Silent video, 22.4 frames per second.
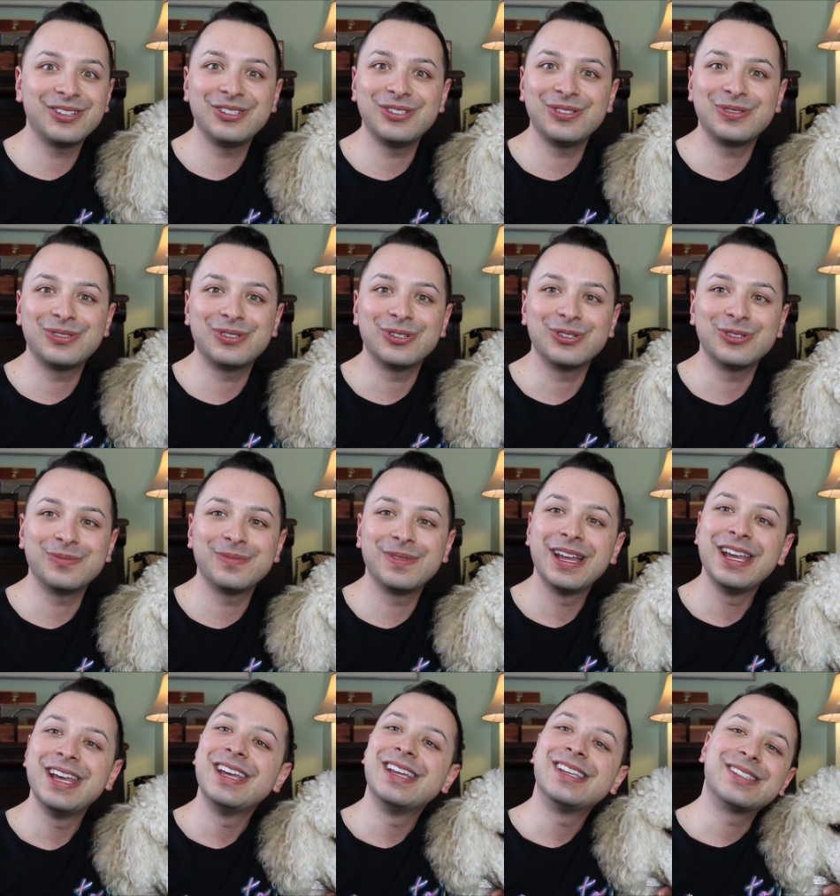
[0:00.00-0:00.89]
on YouTube.
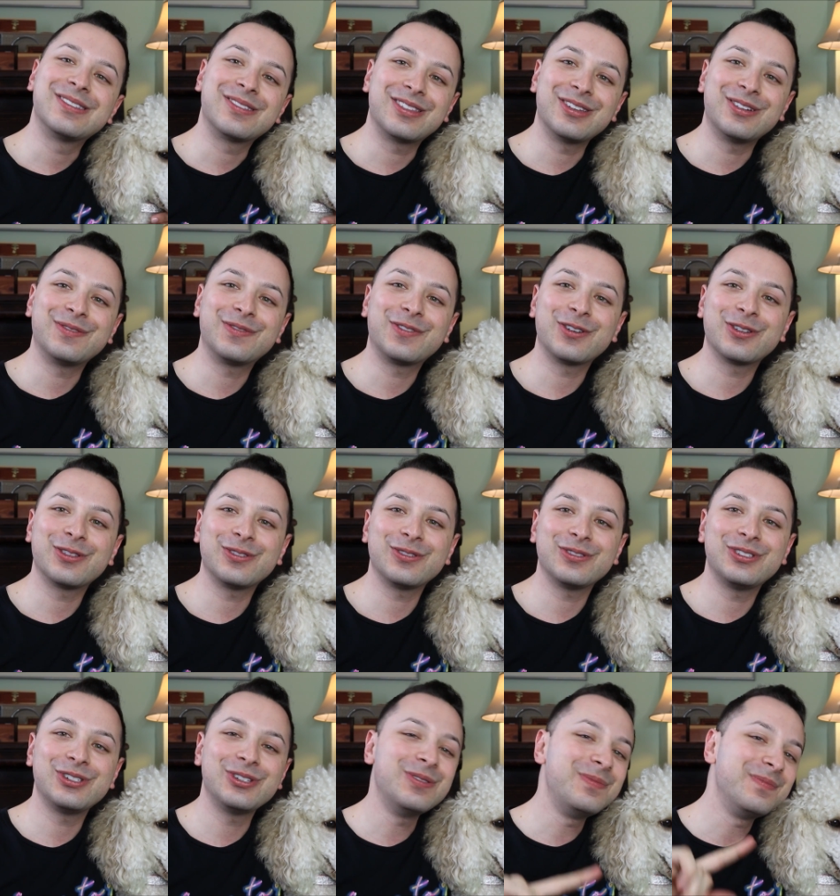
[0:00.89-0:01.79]
So without further
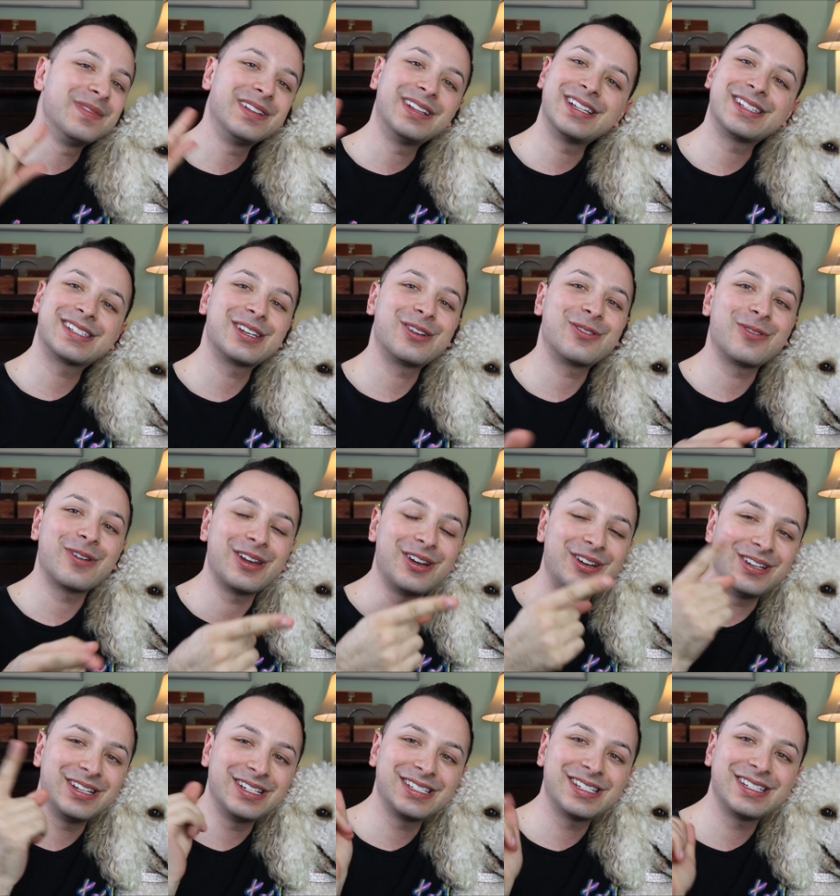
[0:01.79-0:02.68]
ado, let's get right
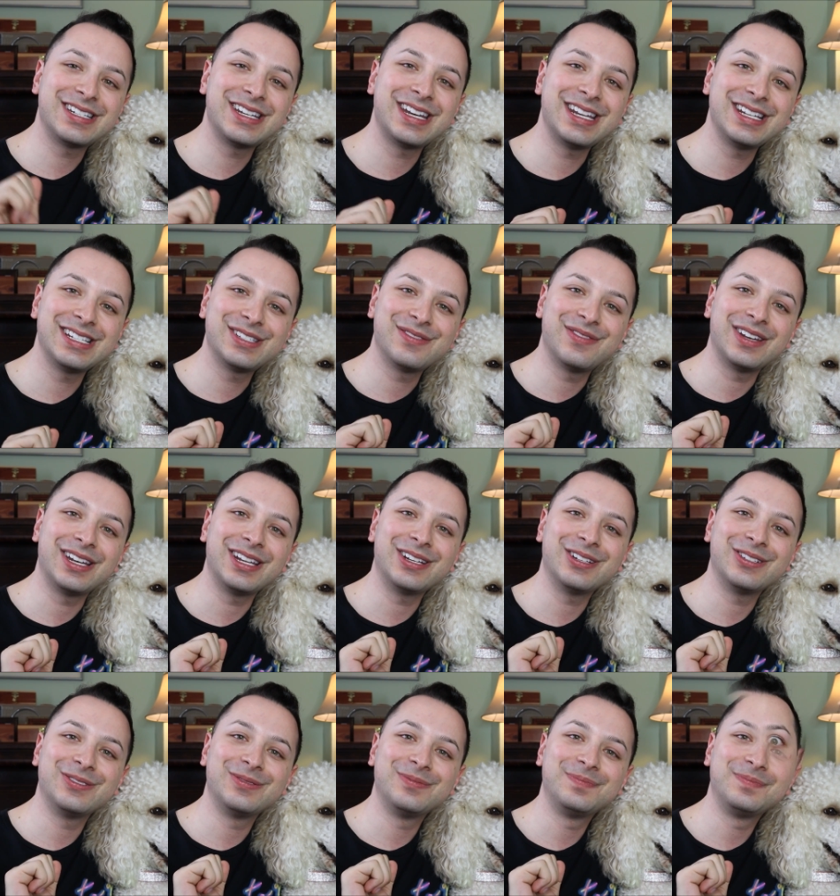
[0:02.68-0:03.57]
on into today's
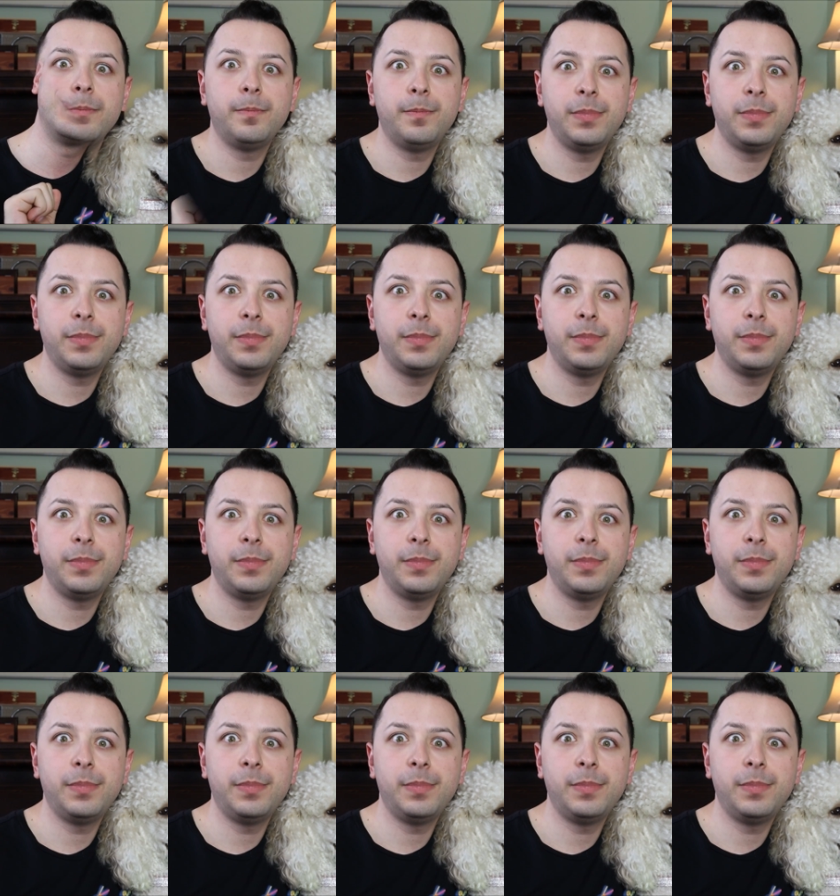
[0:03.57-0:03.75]
video.